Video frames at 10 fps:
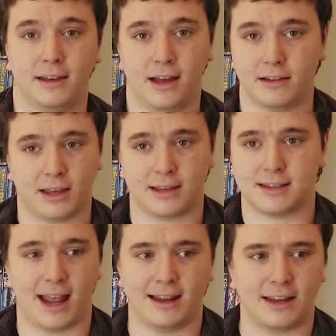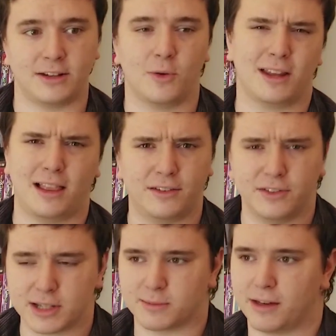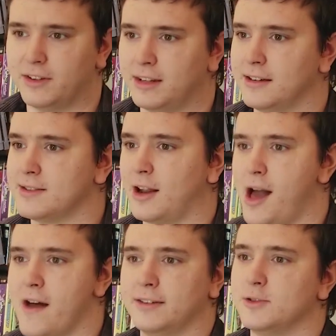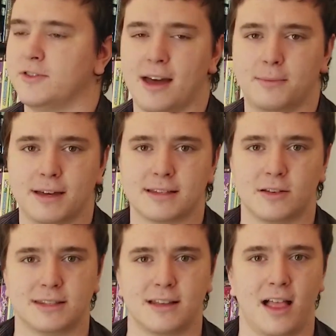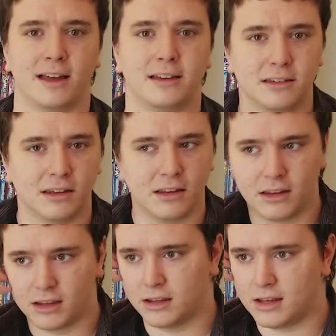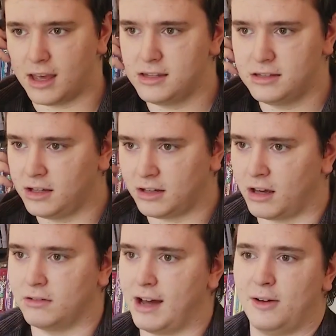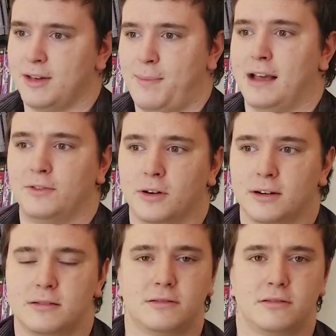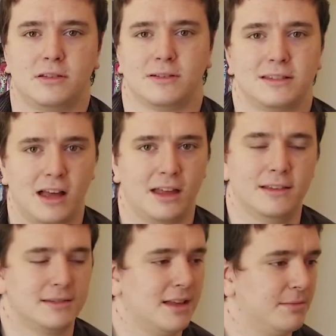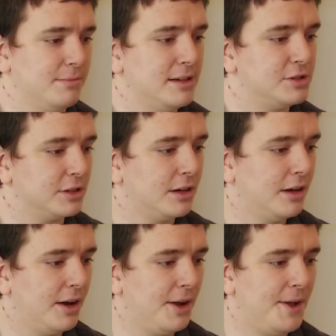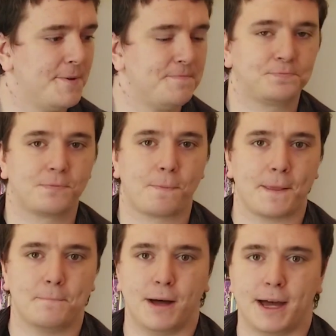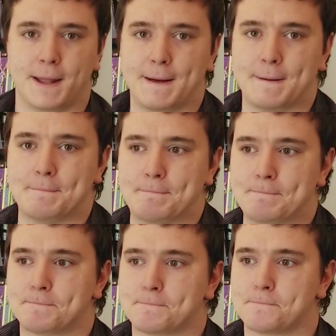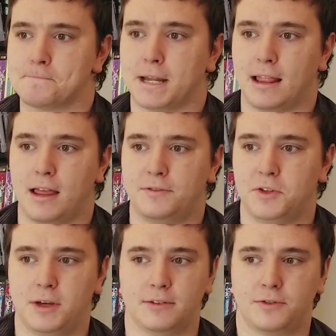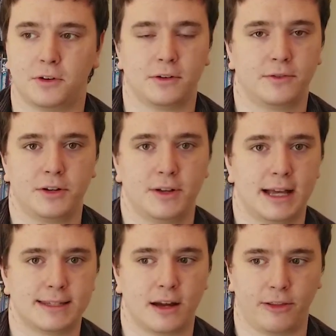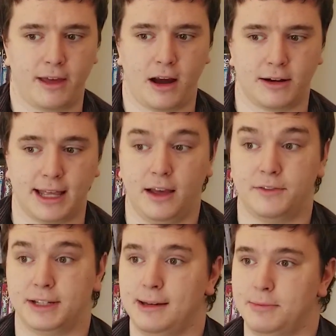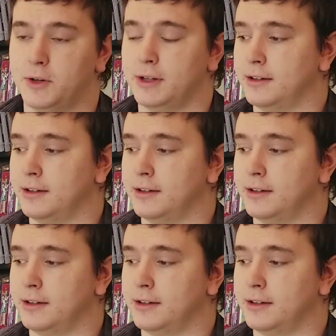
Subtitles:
like I said, I don't get a lot of views in my videos. I don't have a huge fan base, so it's not like, you know, I don't get paid for it. So it's nothing major. But I love doing it for you guys that are there, and I'd love to keep doing it.